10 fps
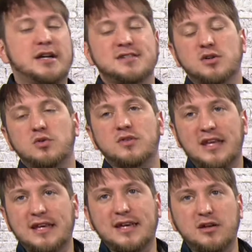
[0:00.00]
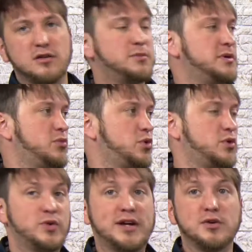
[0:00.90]
so that he can get a little bit more
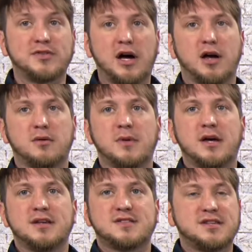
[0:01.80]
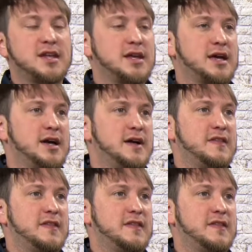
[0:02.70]
real time sitting